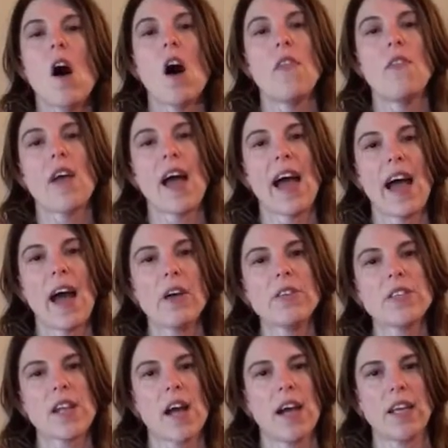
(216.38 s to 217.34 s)
On the
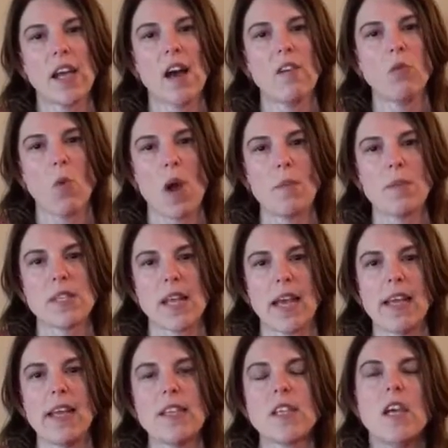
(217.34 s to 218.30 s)
house.gov
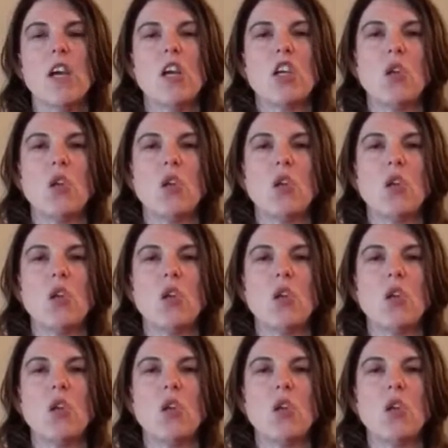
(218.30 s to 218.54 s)
website,